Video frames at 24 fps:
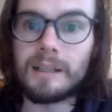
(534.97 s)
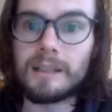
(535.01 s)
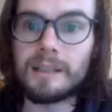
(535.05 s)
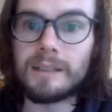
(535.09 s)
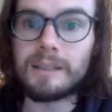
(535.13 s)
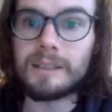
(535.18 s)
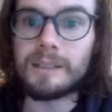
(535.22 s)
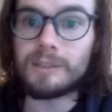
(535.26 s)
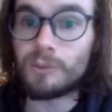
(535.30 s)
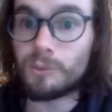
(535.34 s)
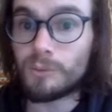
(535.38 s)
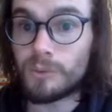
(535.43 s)

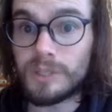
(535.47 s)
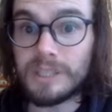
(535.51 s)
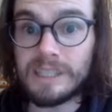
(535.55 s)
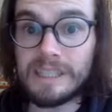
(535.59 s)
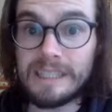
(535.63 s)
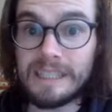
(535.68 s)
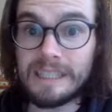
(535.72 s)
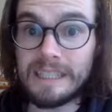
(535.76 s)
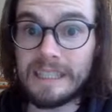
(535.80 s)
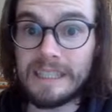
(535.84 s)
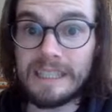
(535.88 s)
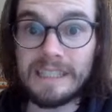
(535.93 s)
It's
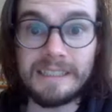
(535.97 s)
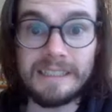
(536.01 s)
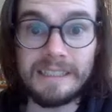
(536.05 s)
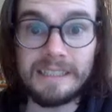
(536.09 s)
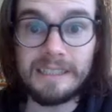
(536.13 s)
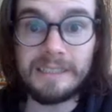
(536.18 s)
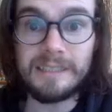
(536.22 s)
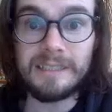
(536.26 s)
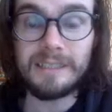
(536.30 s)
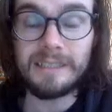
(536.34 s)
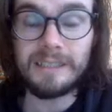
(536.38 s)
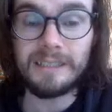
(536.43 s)
really
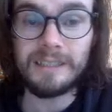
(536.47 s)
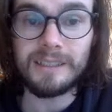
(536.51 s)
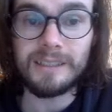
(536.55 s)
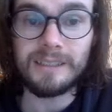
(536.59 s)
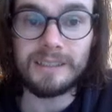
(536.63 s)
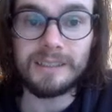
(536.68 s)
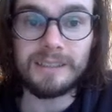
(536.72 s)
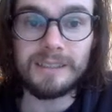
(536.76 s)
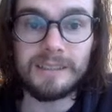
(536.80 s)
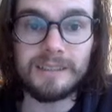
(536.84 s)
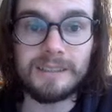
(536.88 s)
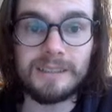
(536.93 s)
easy.
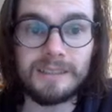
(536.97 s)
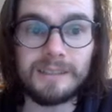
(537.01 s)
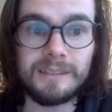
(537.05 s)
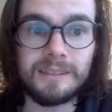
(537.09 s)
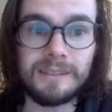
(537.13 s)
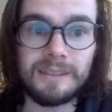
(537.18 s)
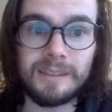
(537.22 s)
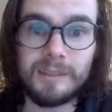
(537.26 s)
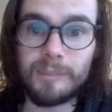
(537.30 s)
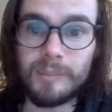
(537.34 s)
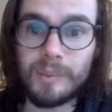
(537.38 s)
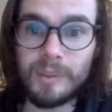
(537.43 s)
It's
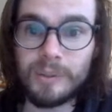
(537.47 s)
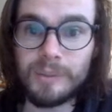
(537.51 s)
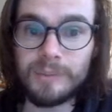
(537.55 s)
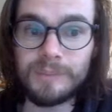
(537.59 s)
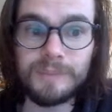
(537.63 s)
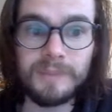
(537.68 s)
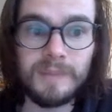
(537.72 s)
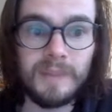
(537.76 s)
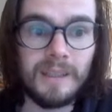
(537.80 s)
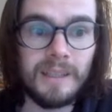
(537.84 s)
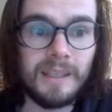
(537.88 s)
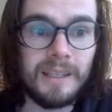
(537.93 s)
simple.
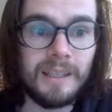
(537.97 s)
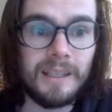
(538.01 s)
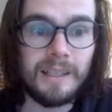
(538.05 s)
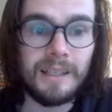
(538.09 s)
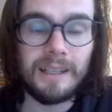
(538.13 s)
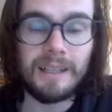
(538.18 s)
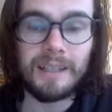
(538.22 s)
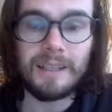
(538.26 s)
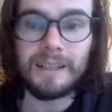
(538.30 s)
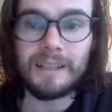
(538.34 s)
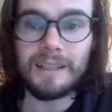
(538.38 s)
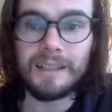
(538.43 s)

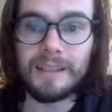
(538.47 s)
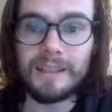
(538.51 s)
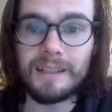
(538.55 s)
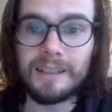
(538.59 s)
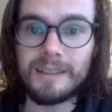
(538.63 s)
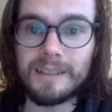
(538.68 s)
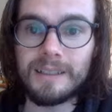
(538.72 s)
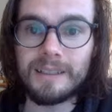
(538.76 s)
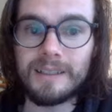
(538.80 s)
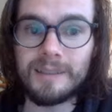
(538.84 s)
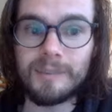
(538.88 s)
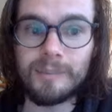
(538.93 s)

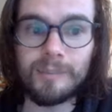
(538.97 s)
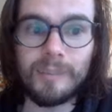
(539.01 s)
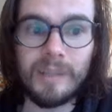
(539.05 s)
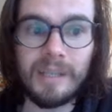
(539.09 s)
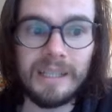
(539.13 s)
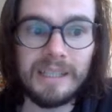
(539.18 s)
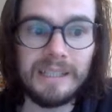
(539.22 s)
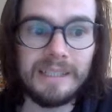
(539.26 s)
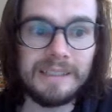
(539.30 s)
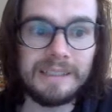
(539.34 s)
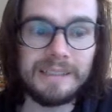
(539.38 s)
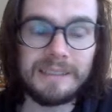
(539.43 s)

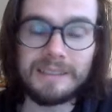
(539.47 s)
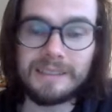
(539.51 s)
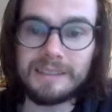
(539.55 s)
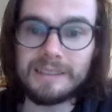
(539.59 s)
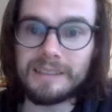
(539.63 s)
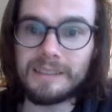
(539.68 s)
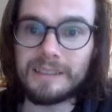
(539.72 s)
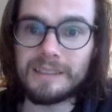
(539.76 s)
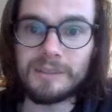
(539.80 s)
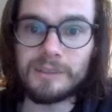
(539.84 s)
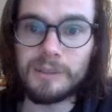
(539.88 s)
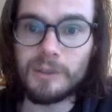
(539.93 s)
But
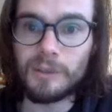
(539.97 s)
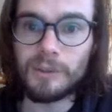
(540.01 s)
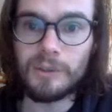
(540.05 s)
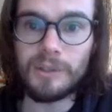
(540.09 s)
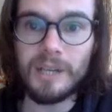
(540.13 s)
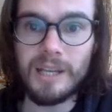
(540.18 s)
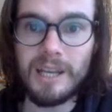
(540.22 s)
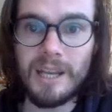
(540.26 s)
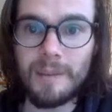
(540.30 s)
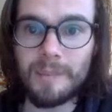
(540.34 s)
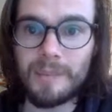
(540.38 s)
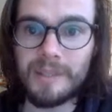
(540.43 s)
there's no
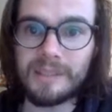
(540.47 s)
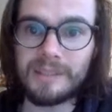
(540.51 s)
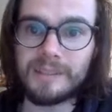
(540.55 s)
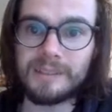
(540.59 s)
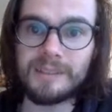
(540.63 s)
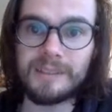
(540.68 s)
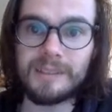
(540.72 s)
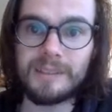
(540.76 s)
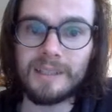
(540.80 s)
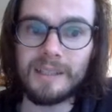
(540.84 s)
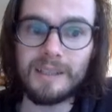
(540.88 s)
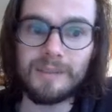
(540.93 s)

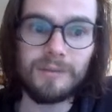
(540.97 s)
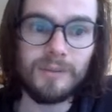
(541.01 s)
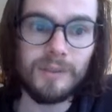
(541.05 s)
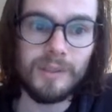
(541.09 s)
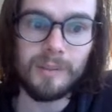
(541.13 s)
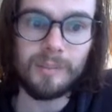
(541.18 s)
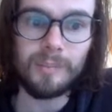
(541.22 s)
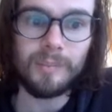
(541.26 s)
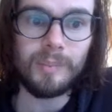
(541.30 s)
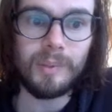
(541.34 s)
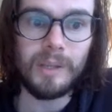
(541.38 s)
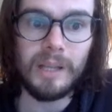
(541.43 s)
dynamics.
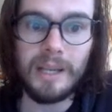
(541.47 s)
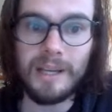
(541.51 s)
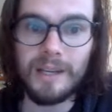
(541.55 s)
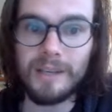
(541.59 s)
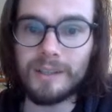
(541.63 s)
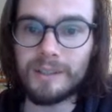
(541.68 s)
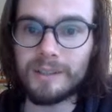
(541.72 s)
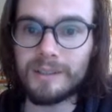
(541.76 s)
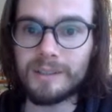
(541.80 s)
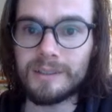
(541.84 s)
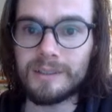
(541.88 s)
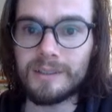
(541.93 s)
Every
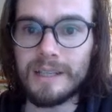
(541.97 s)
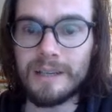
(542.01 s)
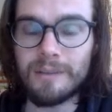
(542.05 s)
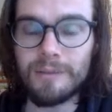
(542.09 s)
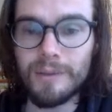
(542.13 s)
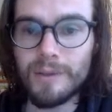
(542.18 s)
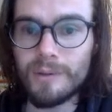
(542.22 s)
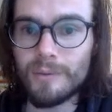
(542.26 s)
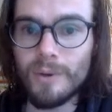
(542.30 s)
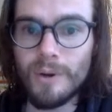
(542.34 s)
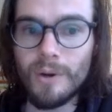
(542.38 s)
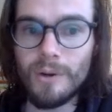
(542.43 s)

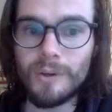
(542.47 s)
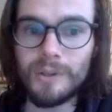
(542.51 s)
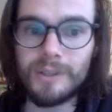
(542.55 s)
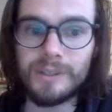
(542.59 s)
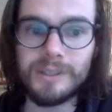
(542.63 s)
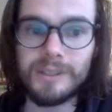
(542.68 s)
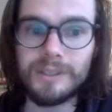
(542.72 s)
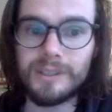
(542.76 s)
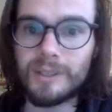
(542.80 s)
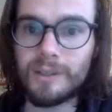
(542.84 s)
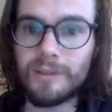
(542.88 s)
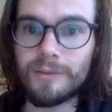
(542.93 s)
rogue
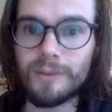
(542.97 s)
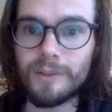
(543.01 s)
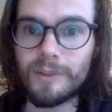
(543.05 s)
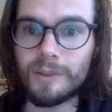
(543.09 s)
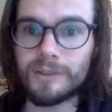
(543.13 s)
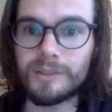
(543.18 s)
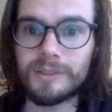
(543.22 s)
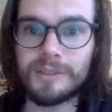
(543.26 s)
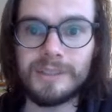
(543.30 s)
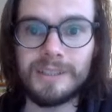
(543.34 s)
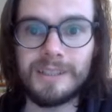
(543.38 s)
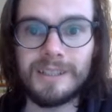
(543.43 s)
is going to go
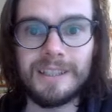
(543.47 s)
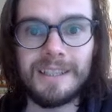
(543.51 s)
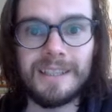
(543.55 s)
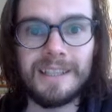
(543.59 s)
first.